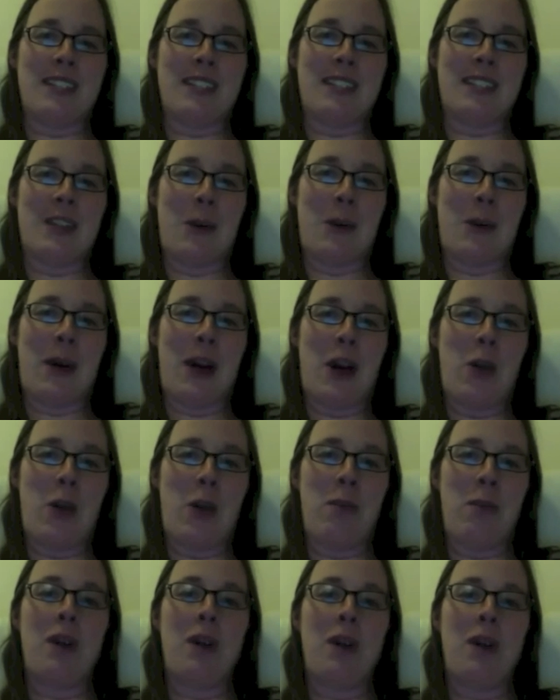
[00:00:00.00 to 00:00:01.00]
so I hope
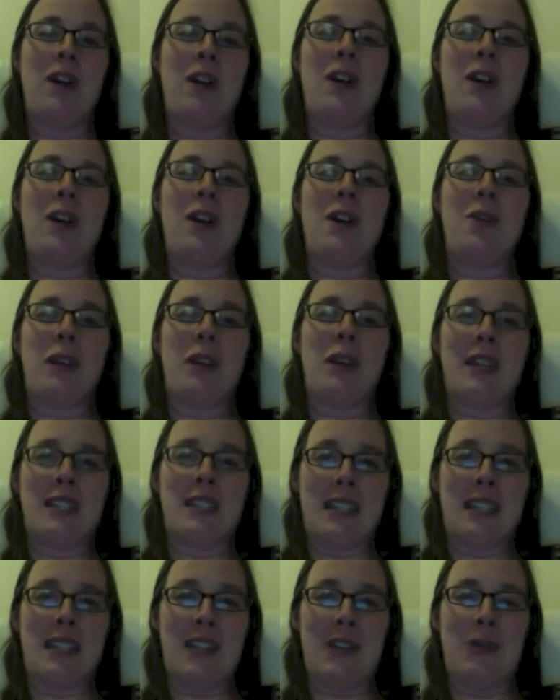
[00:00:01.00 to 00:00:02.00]
we
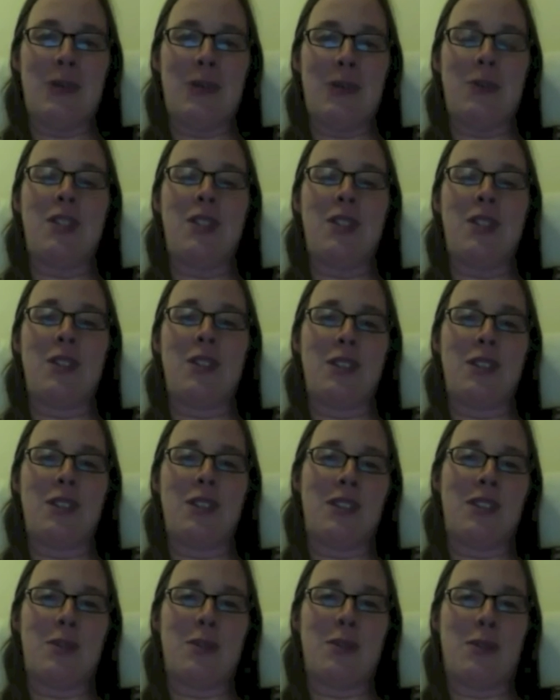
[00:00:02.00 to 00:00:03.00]
continue to, to,
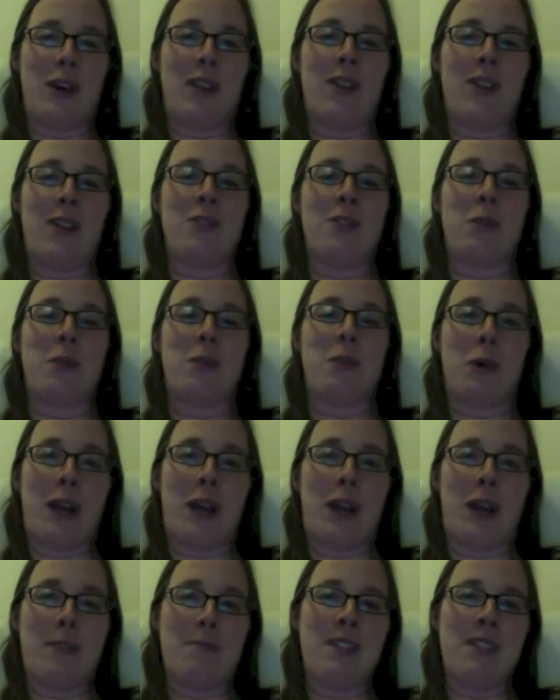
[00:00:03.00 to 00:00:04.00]
to fund those
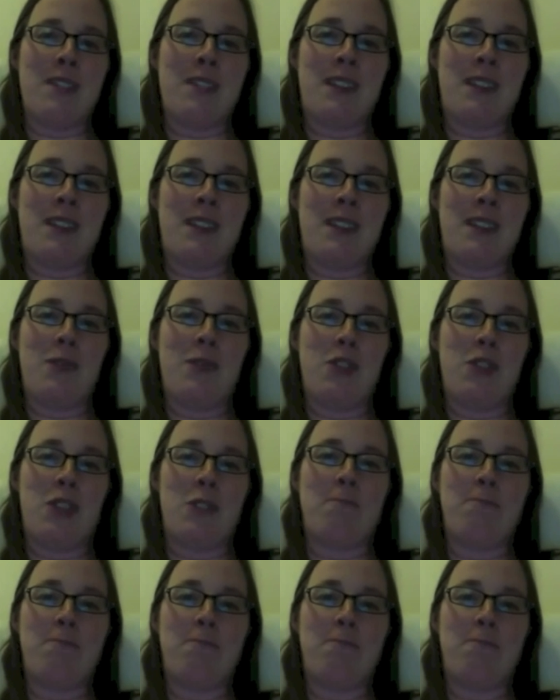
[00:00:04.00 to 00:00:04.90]
programs in the future.